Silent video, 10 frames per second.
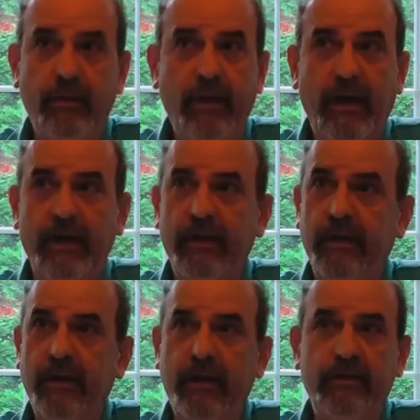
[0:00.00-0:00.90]
And
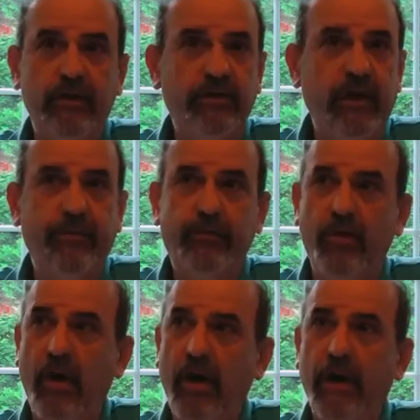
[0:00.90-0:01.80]
it just kept
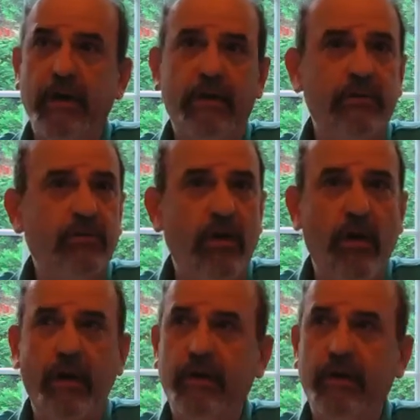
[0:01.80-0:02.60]
trying and trying